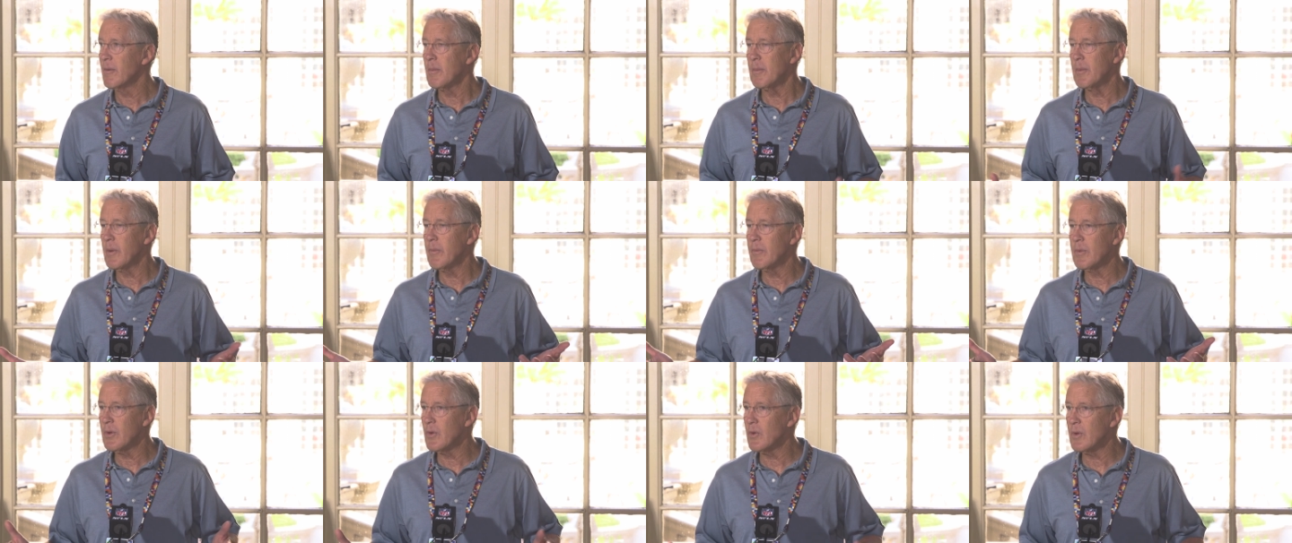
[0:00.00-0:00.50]

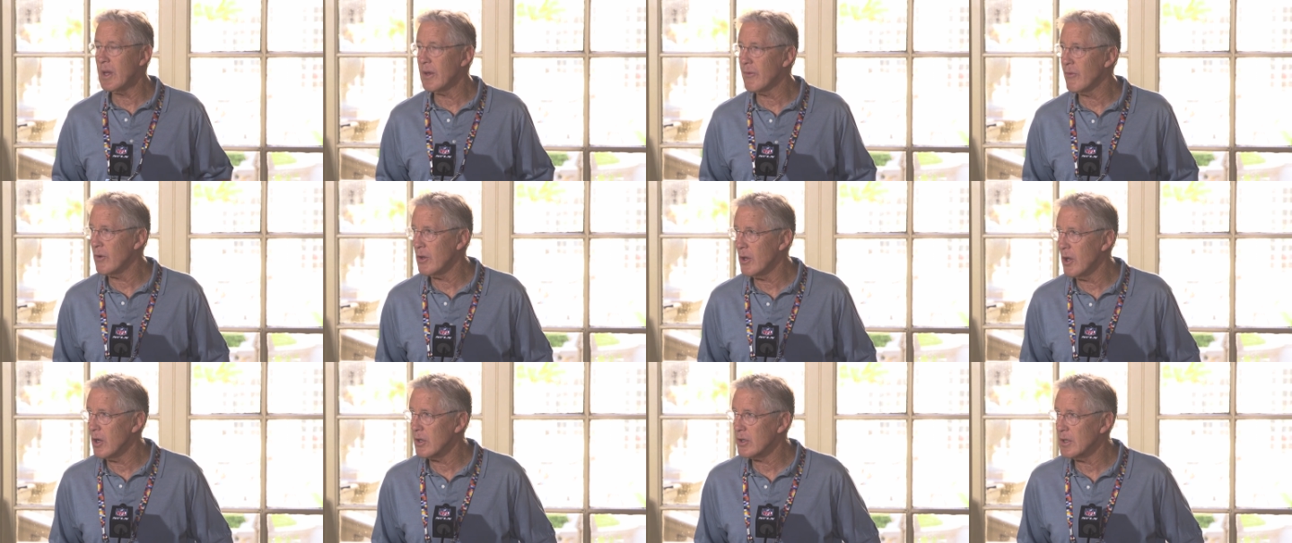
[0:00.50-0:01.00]
We've been doing that
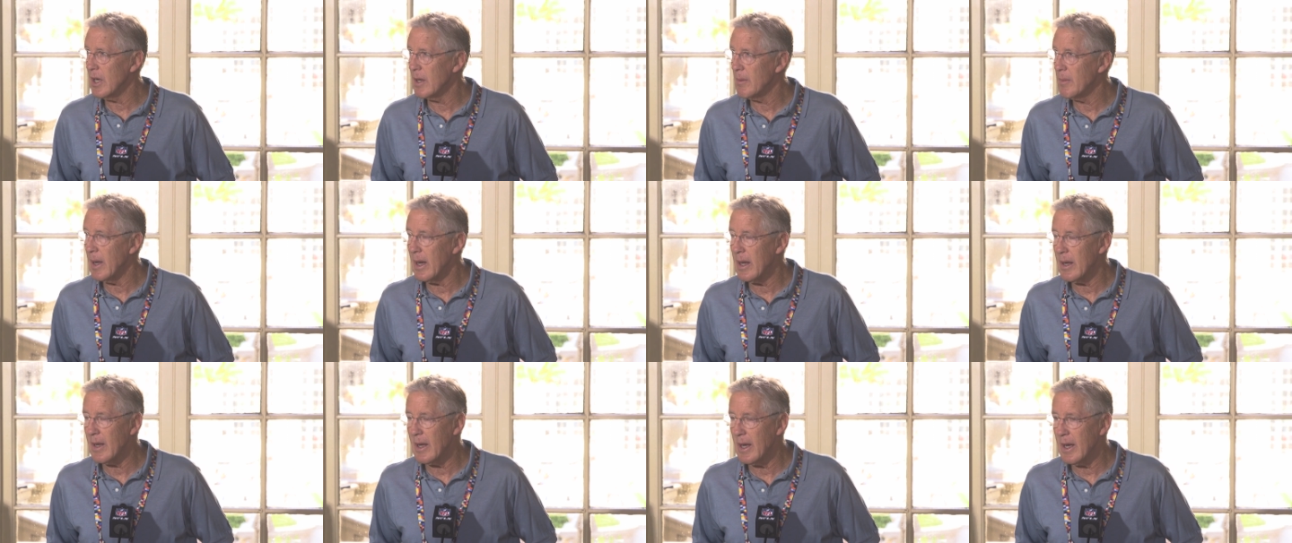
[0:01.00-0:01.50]
for a long time,
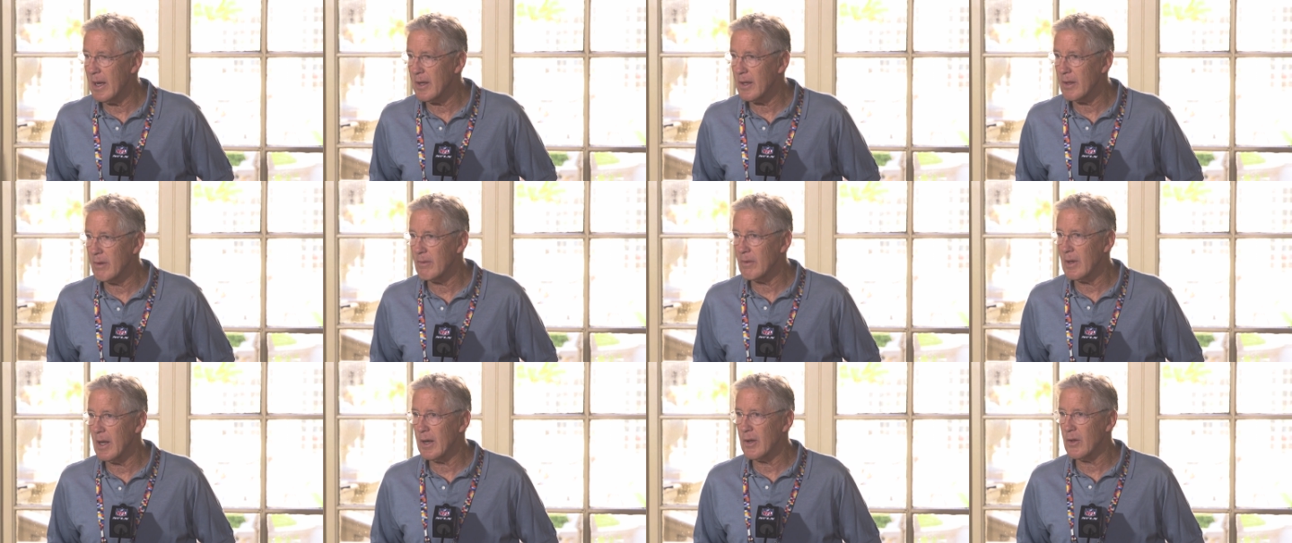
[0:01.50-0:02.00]
how,
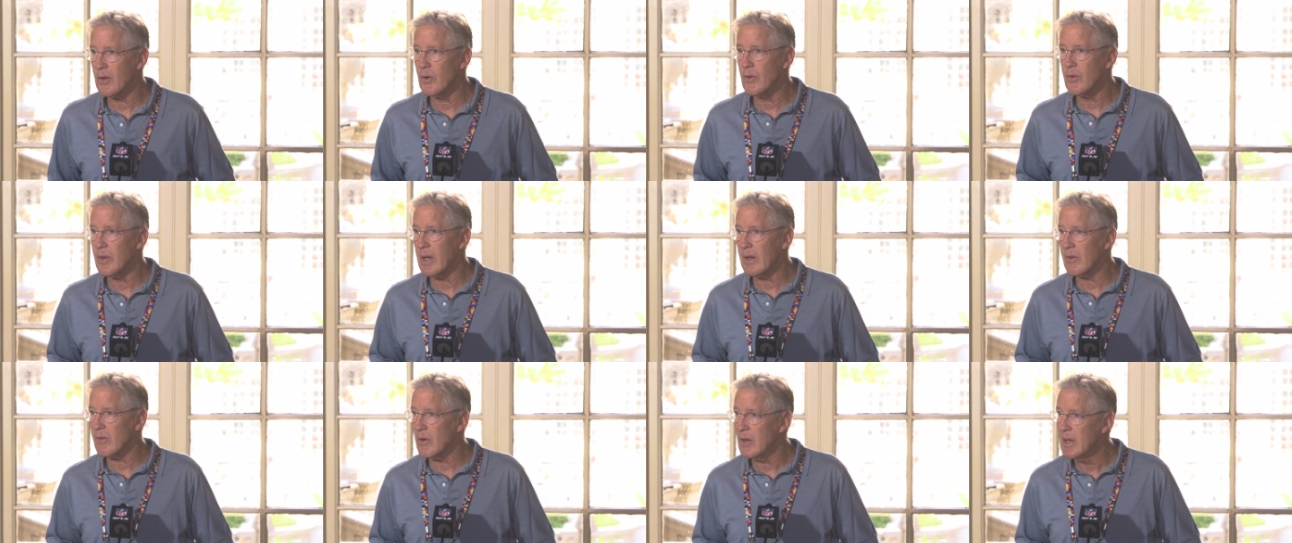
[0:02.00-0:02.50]
to, how to do that.